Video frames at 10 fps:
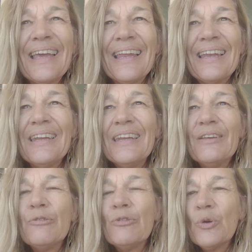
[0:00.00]

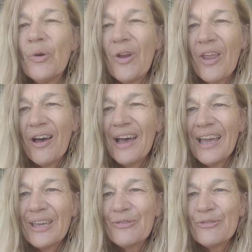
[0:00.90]
live your
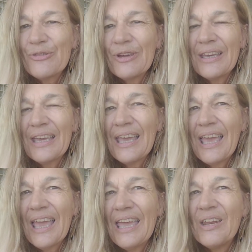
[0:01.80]
life
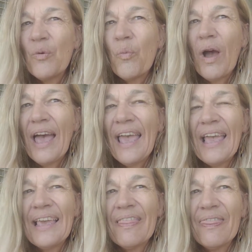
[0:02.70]
in a
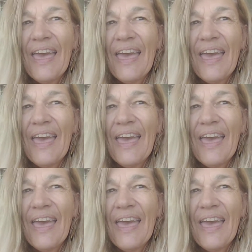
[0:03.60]
way